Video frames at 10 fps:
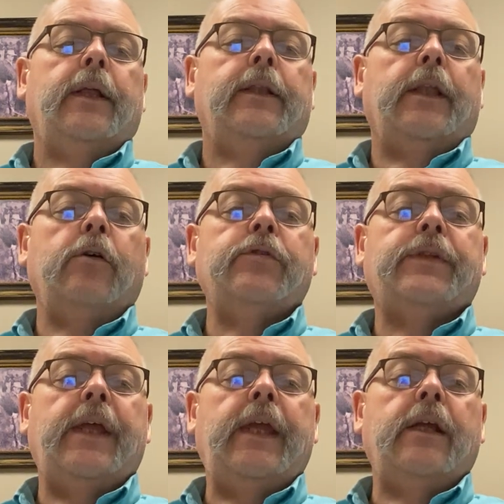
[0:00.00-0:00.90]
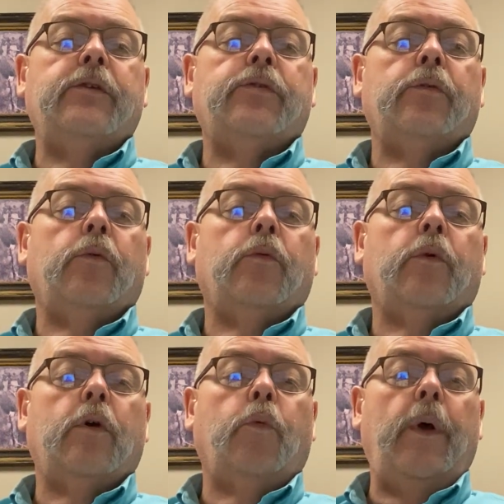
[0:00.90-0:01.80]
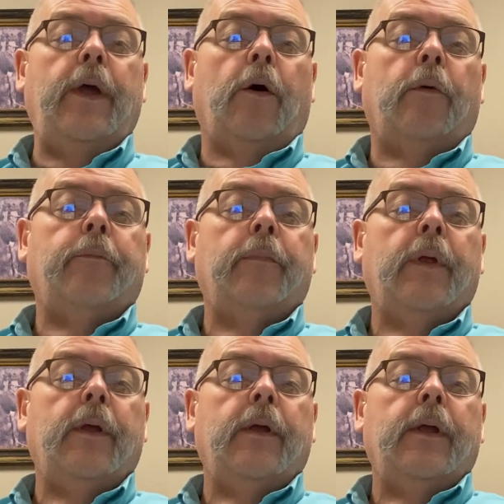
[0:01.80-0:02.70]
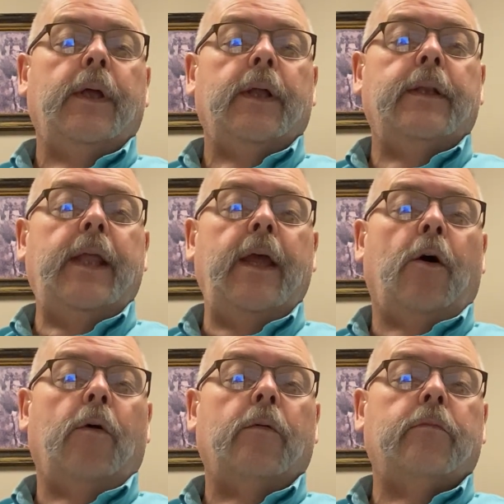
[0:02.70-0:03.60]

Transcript: Those things work well. Now,